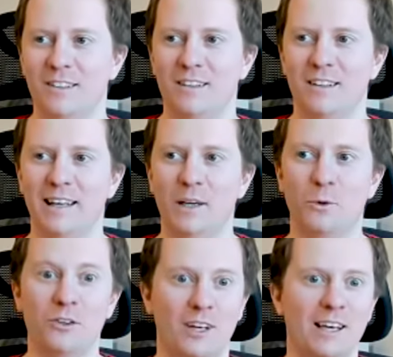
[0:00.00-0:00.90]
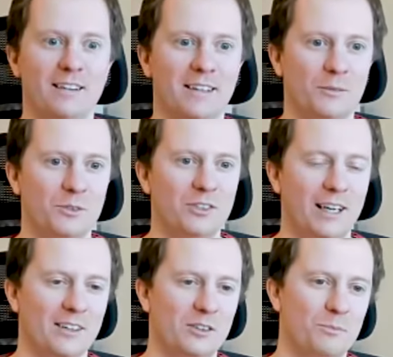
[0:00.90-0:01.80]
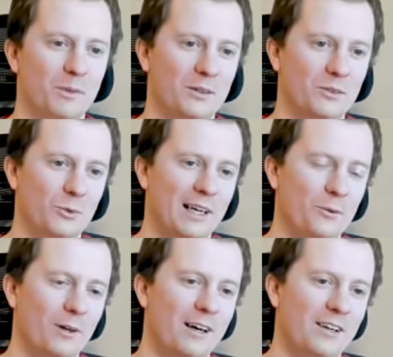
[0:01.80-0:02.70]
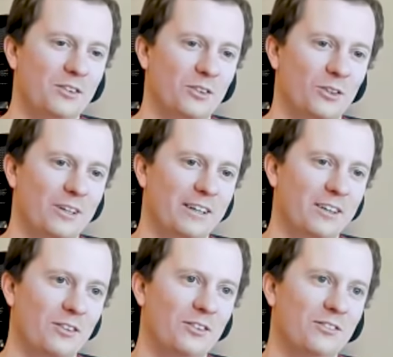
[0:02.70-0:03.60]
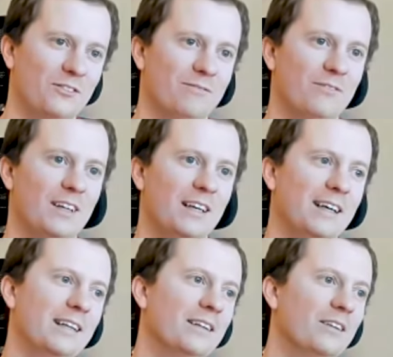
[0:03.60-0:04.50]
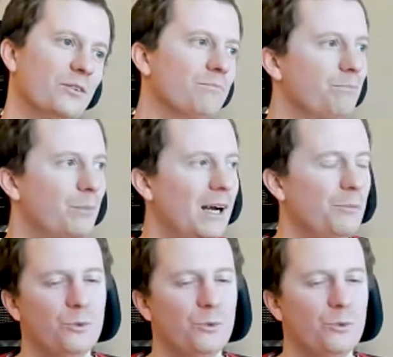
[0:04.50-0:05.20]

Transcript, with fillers: it was eight times sales. But really, what I saw is in perhaps three